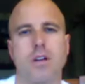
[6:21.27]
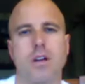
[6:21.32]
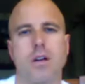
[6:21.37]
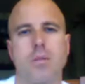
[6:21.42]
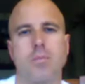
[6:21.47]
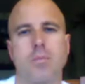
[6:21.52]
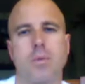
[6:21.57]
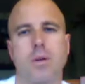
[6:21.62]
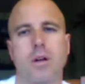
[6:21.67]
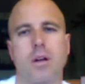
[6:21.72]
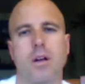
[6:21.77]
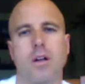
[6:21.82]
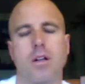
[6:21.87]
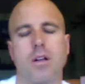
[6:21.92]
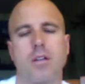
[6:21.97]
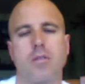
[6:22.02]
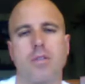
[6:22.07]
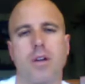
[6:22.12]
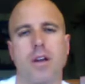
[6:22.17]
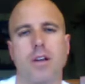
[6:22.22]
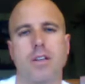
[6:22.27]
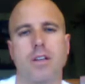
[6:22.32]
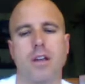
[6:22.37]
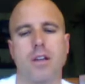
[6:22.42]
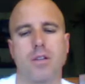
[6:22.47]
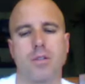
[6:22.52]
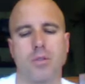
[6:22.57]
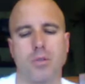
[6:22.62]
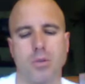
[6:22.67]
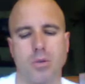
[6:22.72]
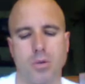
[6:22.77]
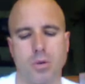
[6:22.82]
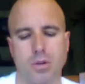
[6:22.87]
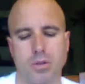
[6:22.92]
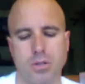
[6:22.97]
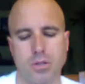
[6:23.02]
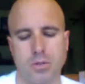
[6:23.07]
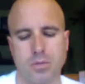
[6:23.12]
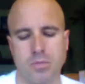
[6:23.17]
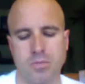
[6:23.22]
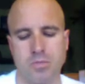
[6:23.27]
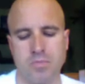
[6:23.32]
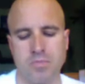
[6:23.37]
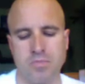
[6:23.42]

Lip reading: a very technical course.